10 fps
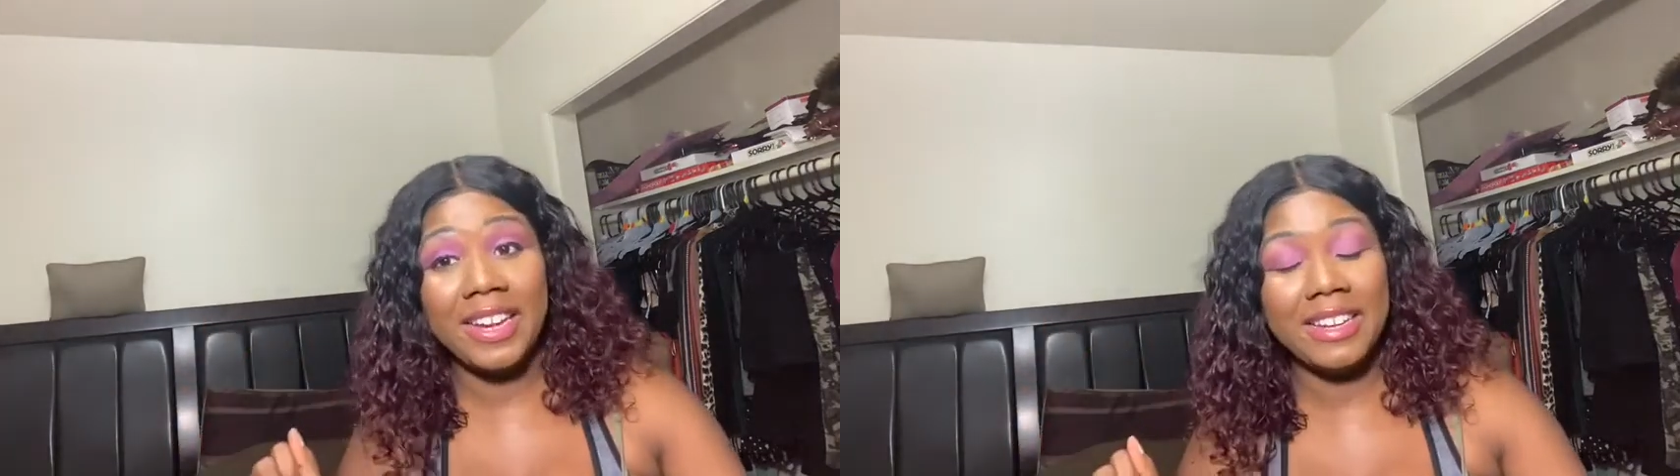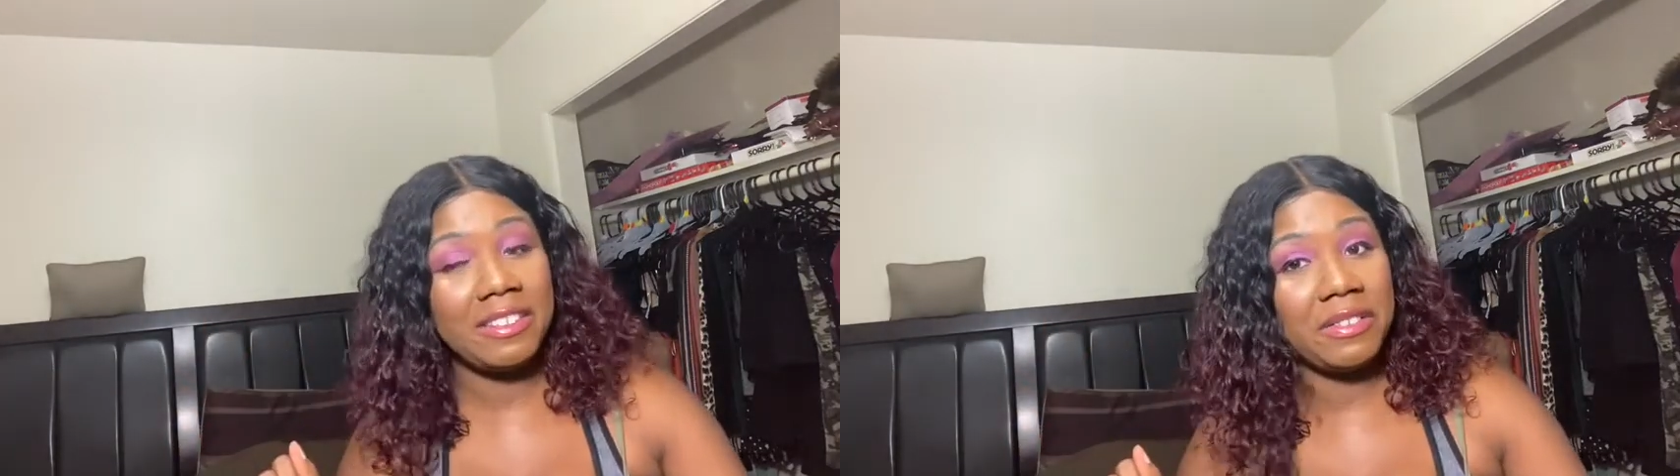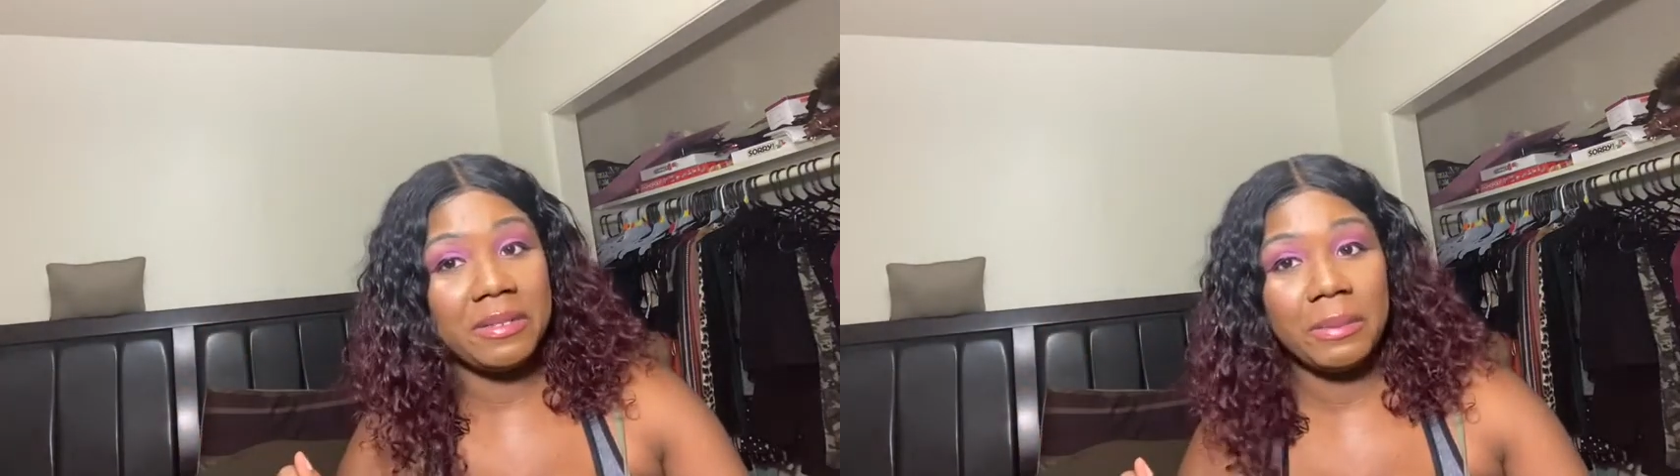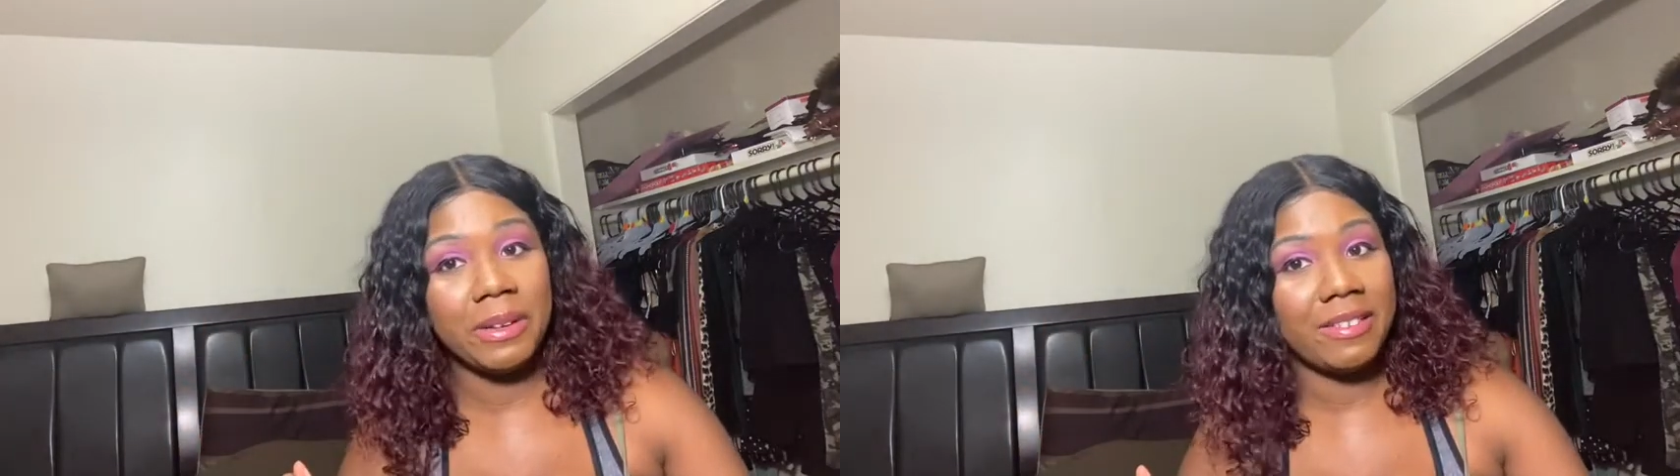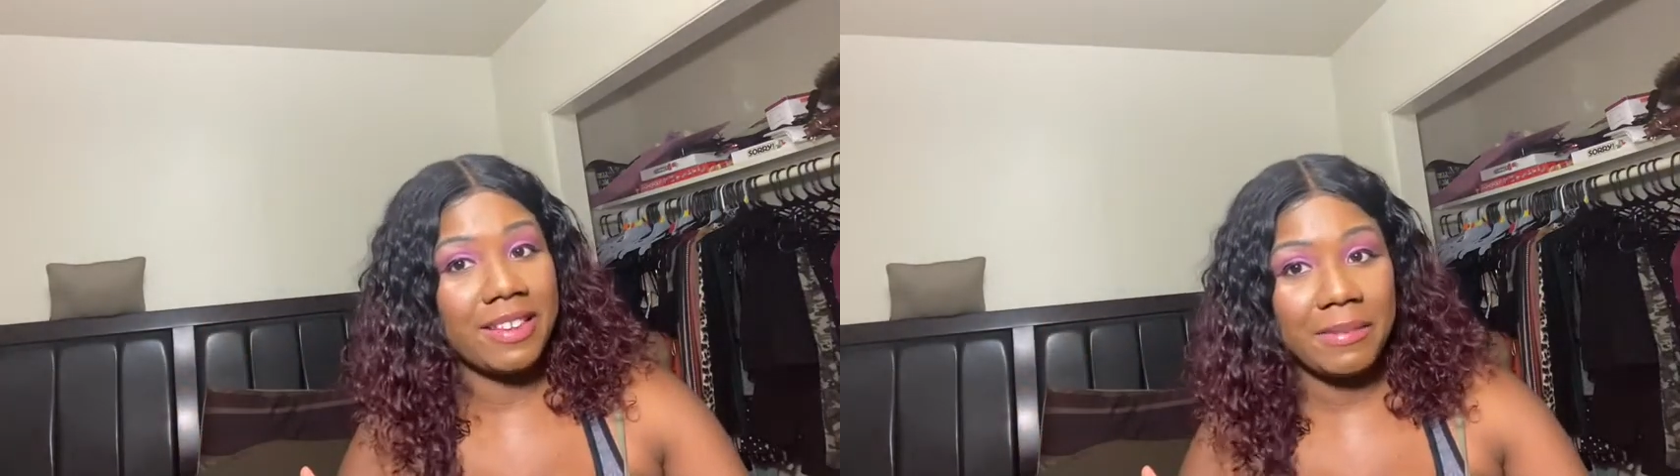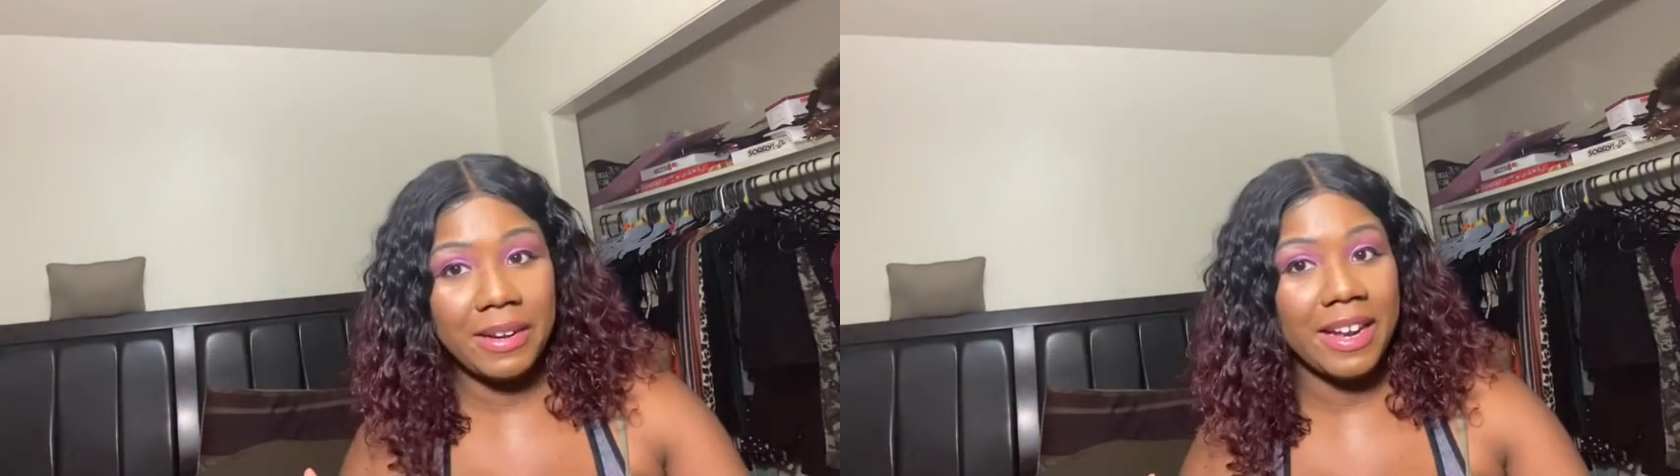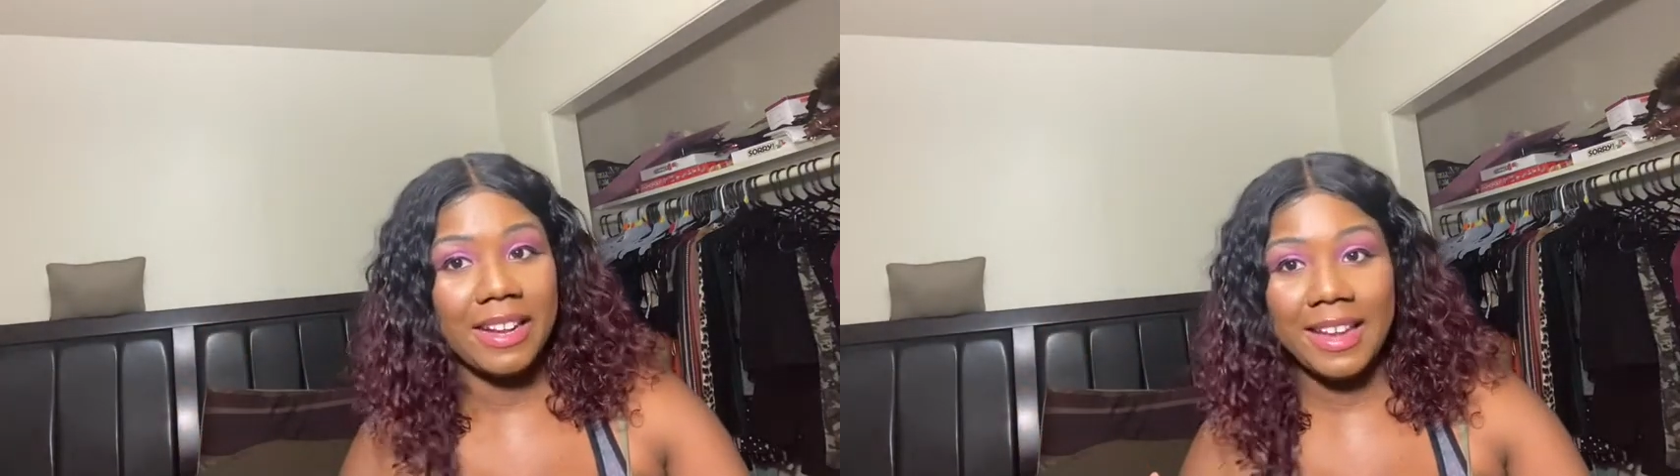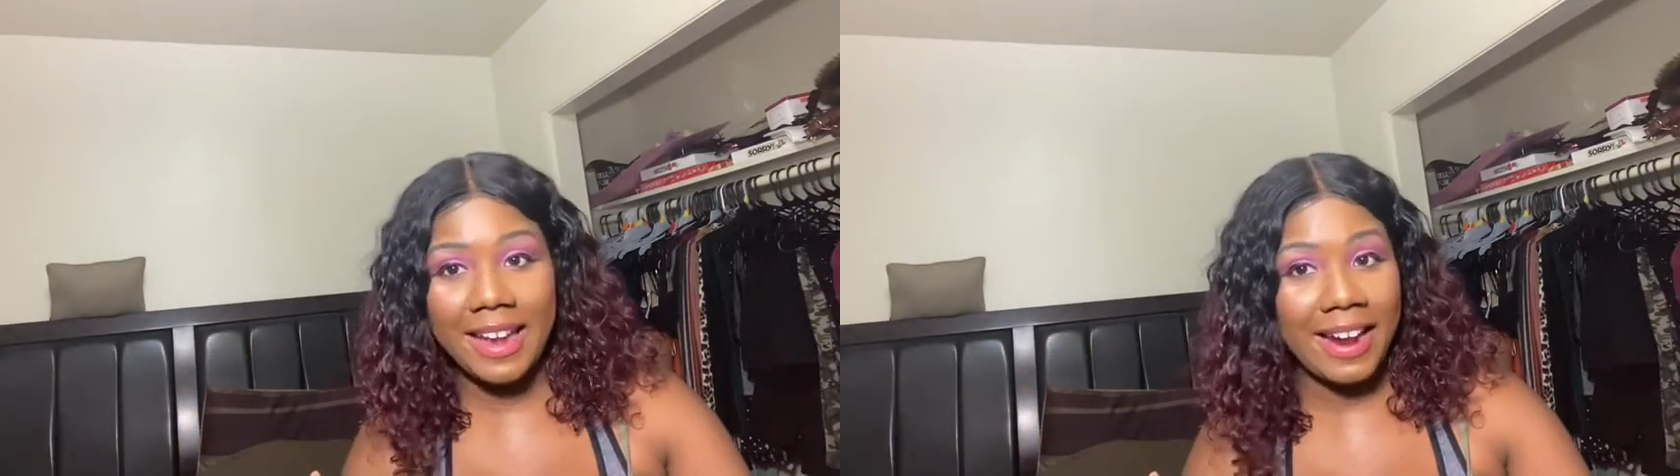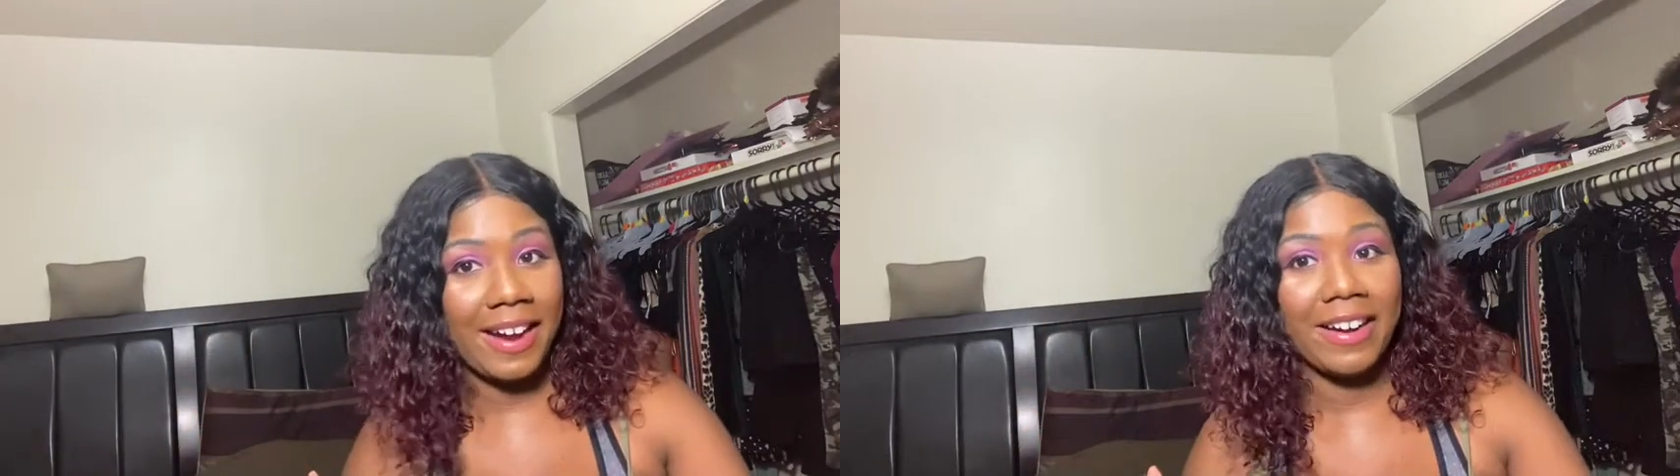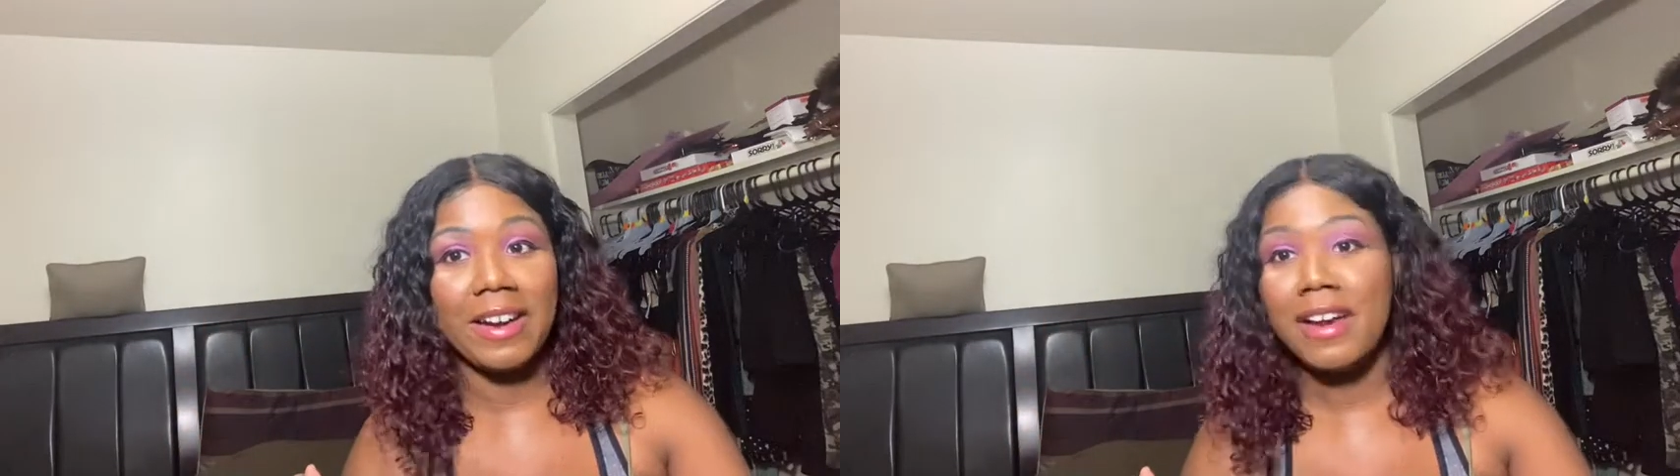and get you some little $70
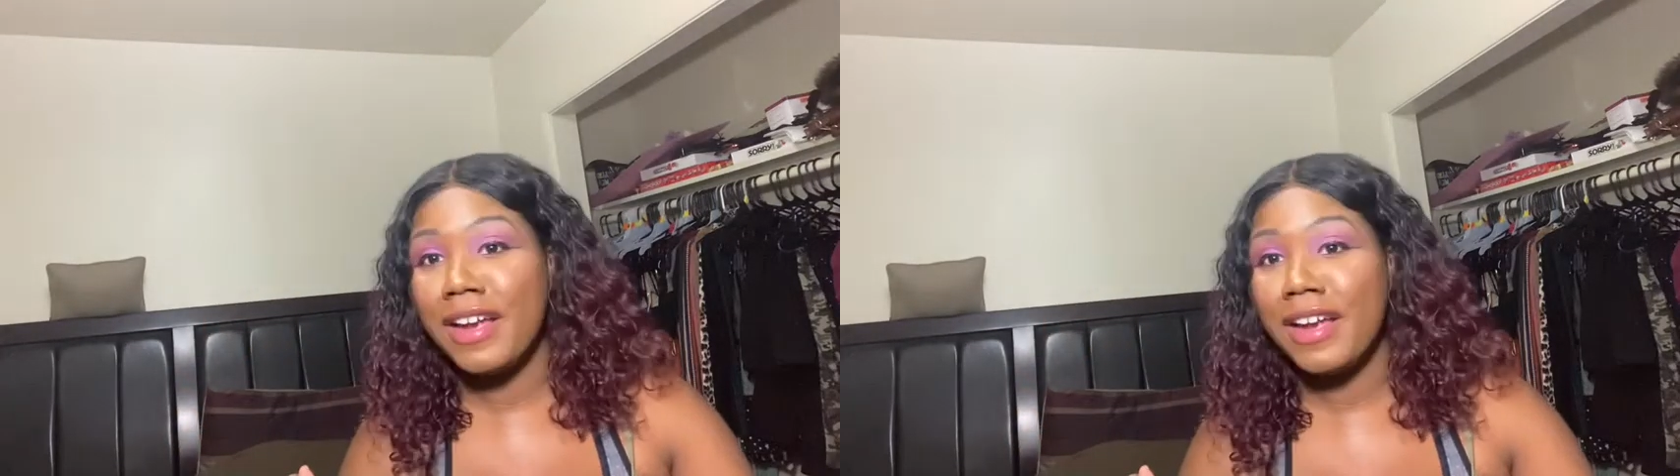hair